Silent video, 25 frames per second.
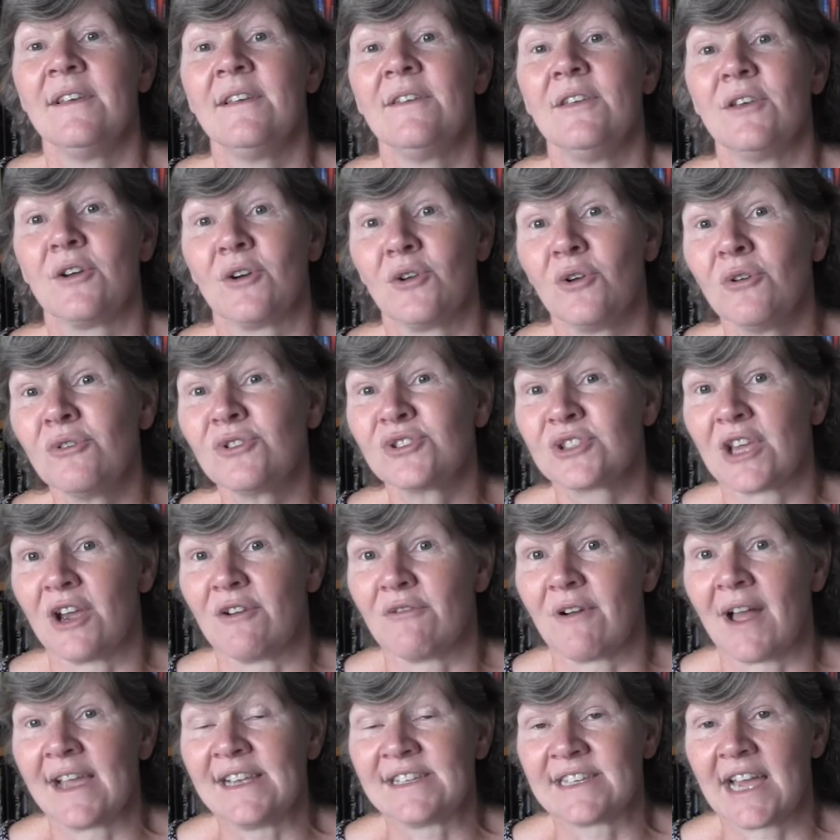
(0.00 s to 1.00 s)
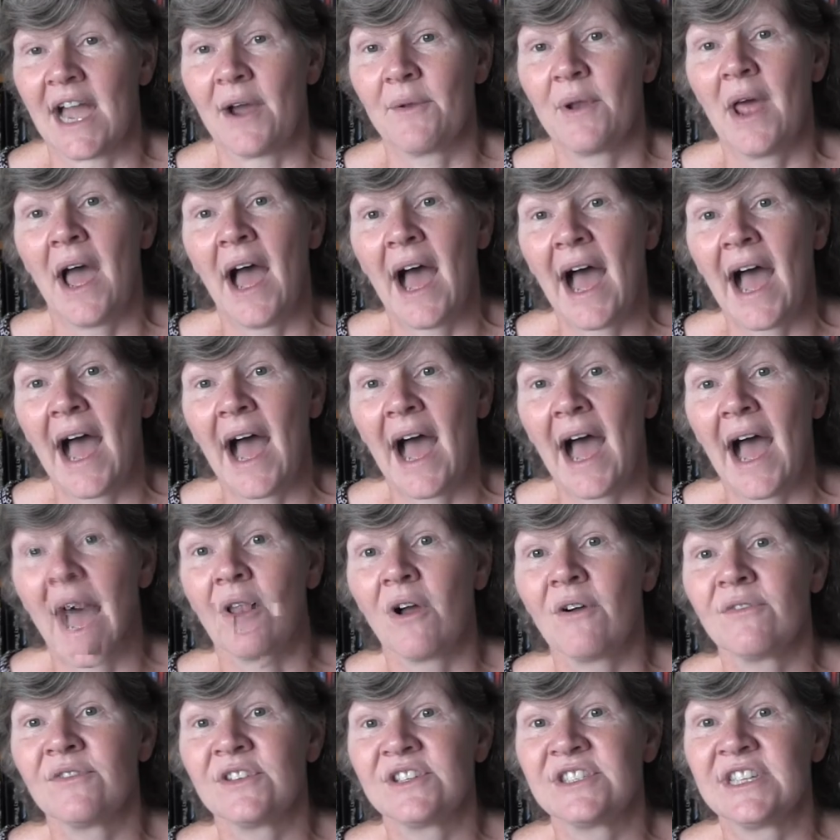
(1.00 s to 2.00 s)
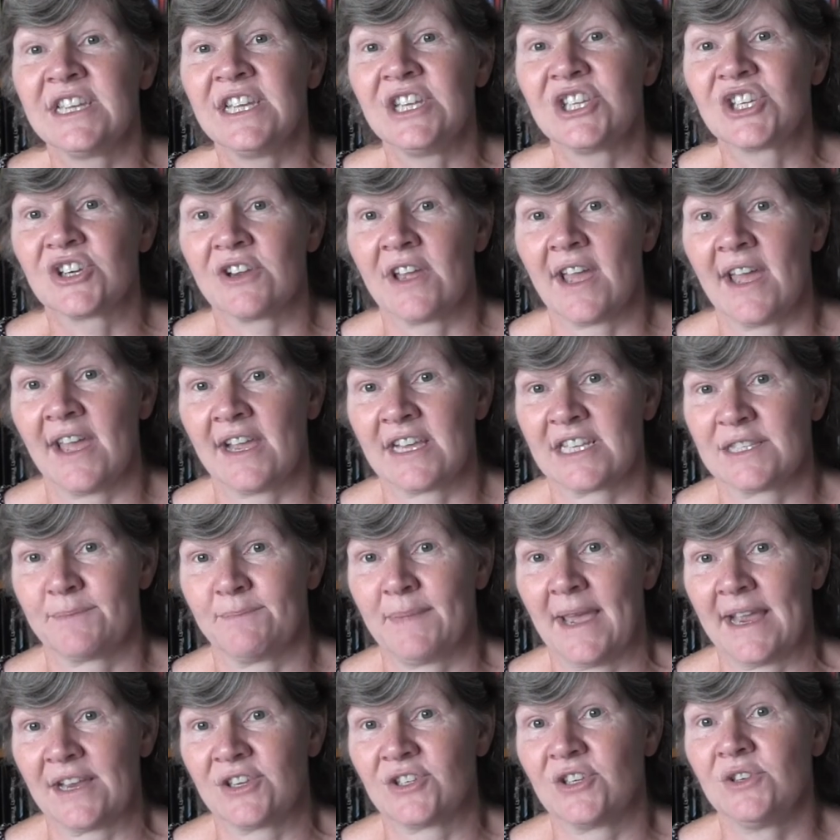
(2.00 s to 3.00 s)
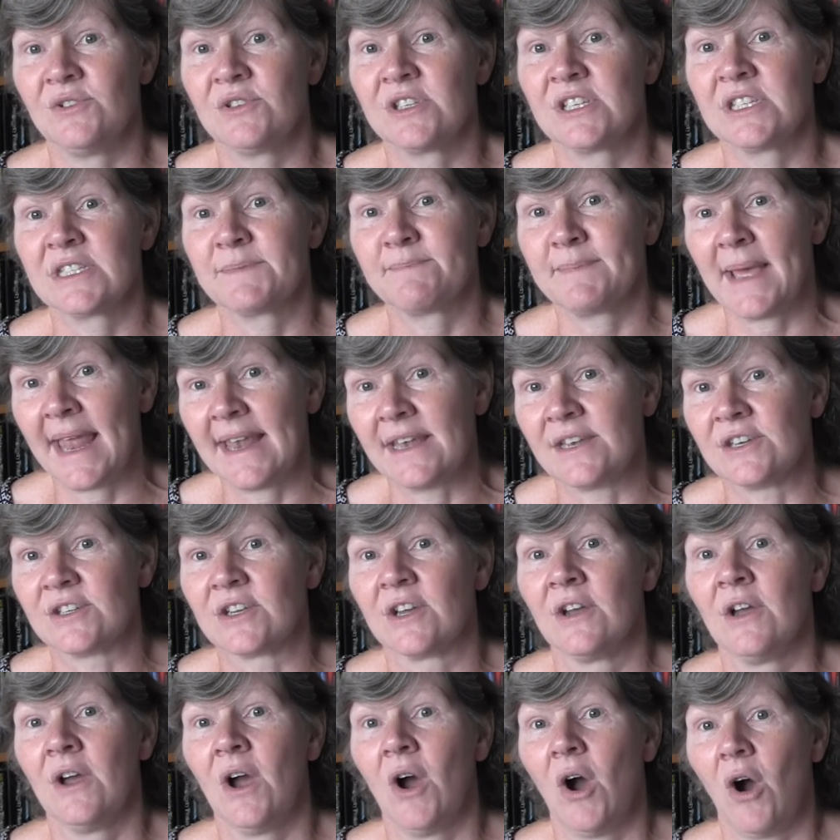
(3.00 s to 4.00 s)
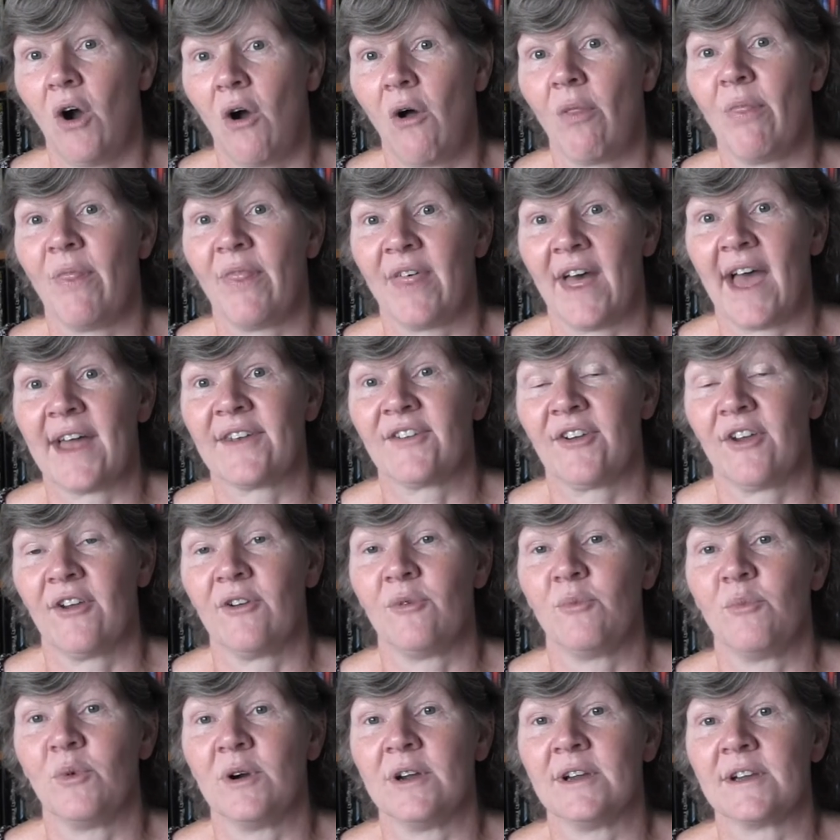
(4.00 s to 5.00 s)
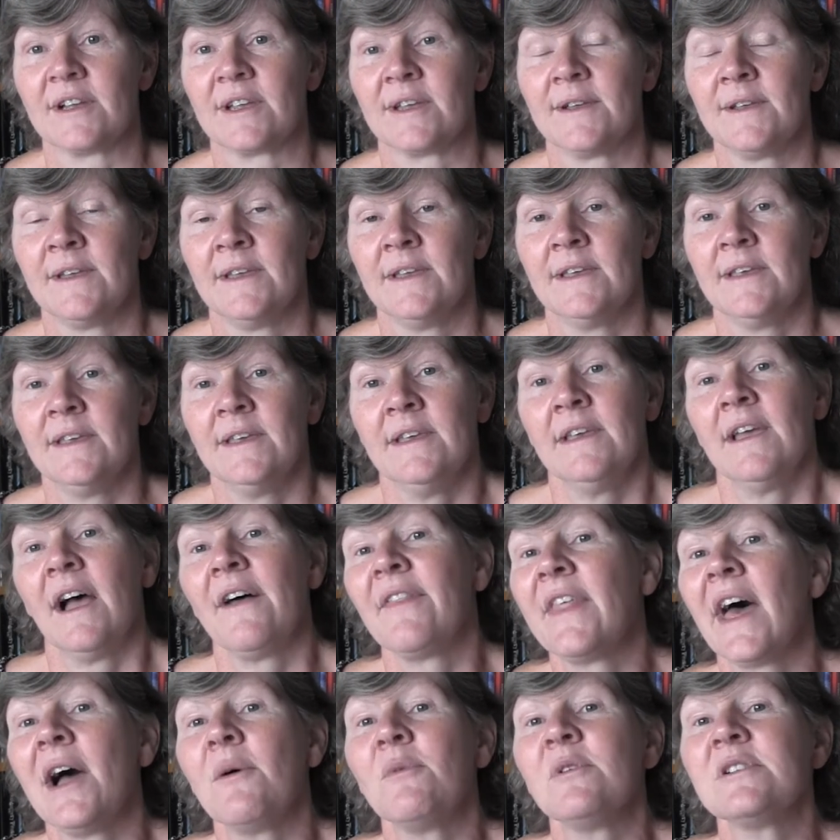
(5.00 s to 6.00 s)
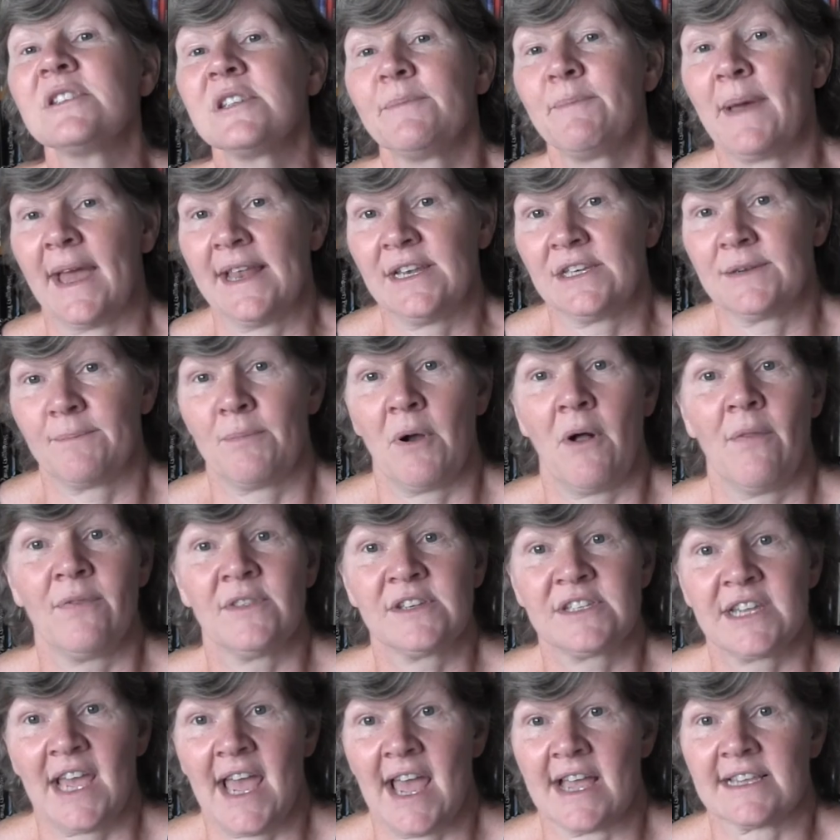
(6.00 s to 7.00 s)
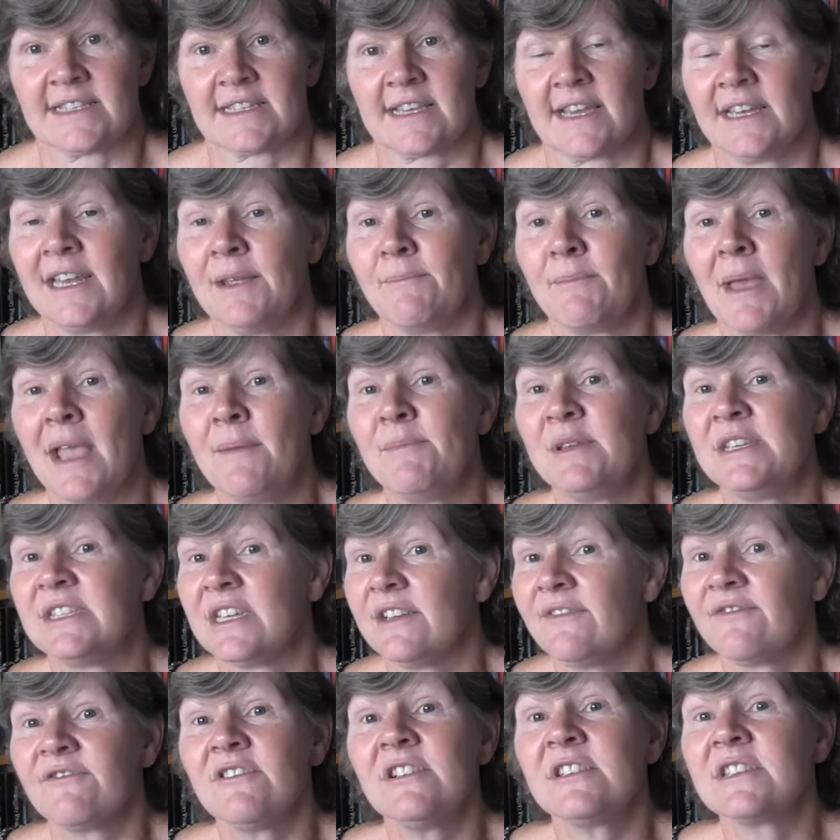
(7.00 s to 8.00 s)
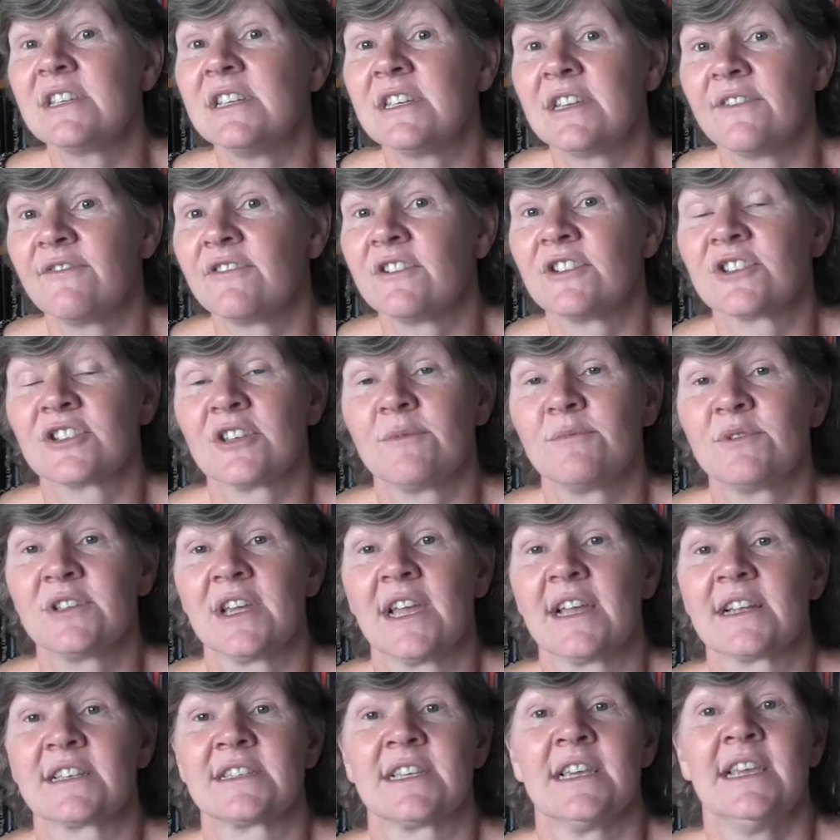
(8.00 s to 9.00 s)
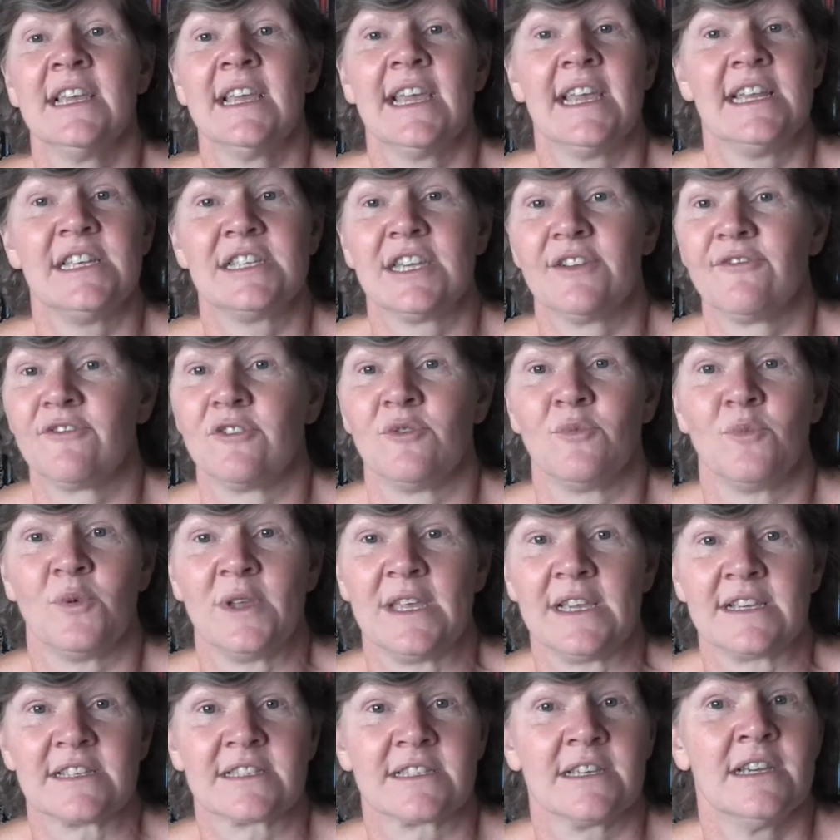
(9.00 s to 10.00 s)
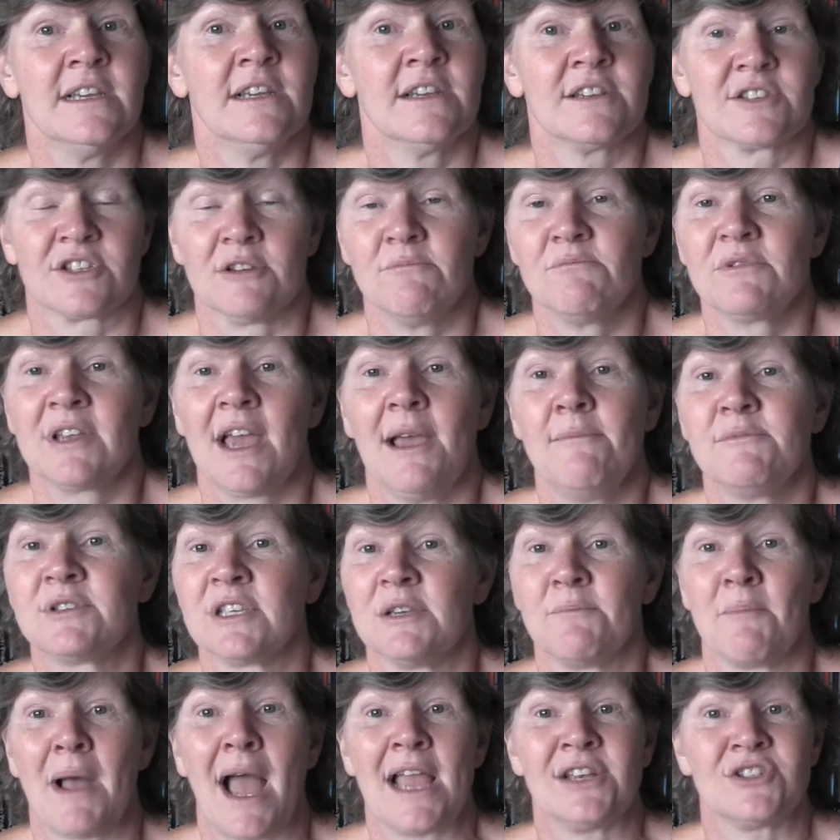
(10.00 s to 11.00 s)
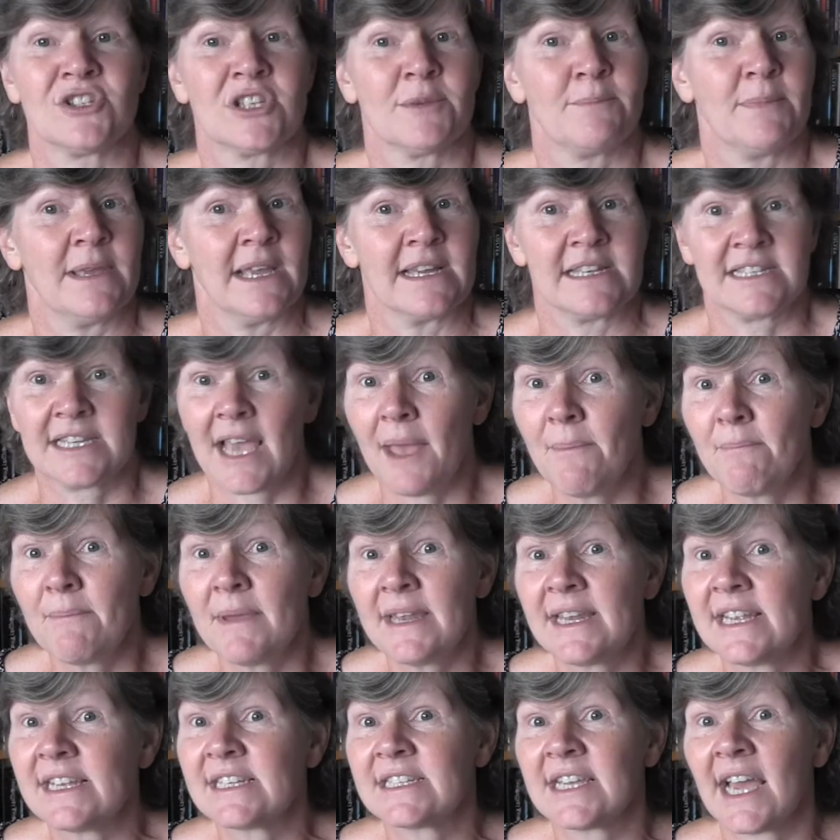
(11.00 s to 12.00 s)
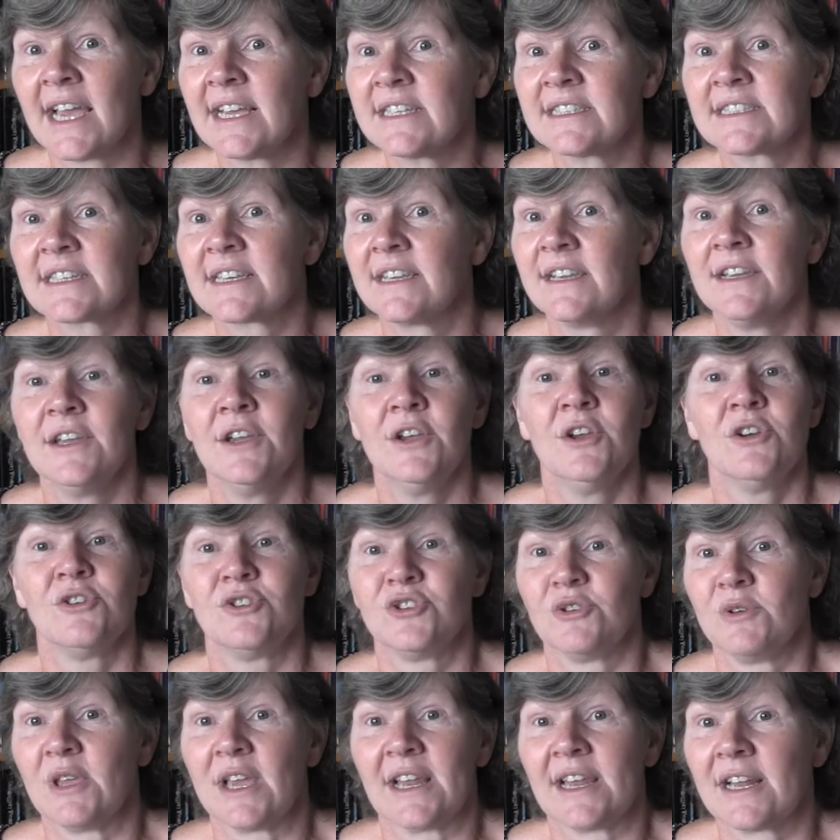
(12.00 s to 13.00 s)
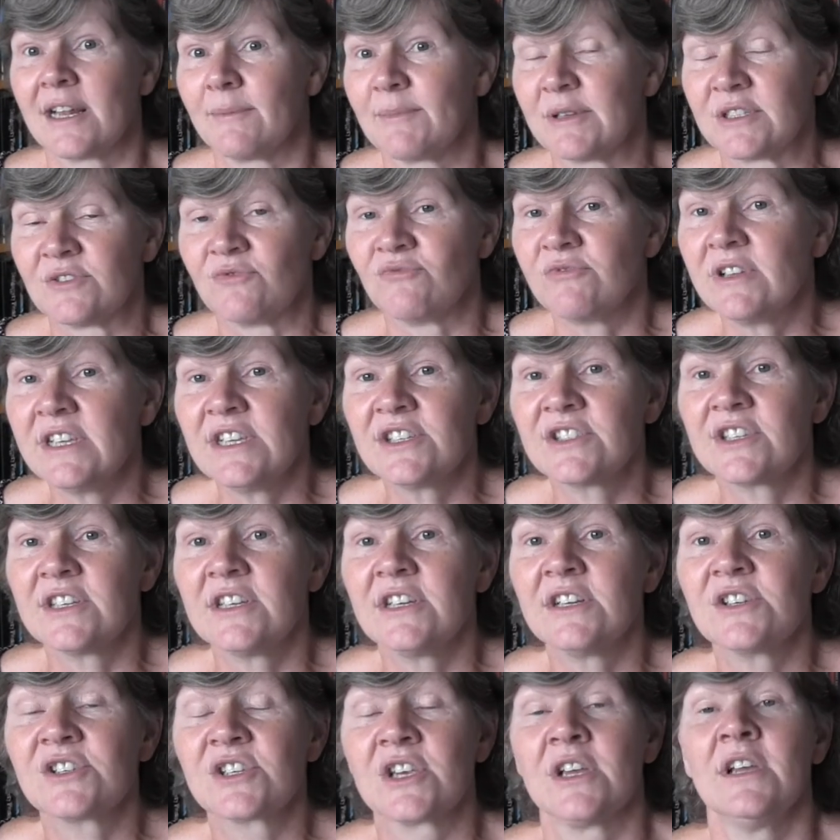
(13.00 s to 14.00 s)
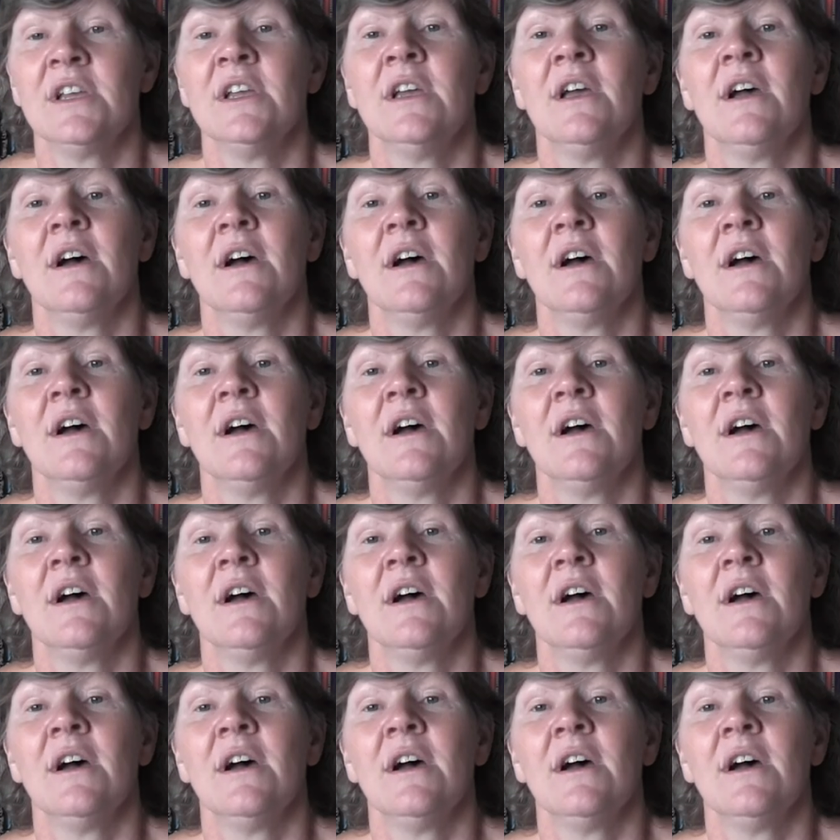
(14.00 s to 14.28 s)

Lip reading: You can also write down how long the teacher expects you to spend on that homework. And that will depend upon the task, and it may be different in different subjects in different weeks. Sometimes it might just be a 10-minute task, doing a little bit of research.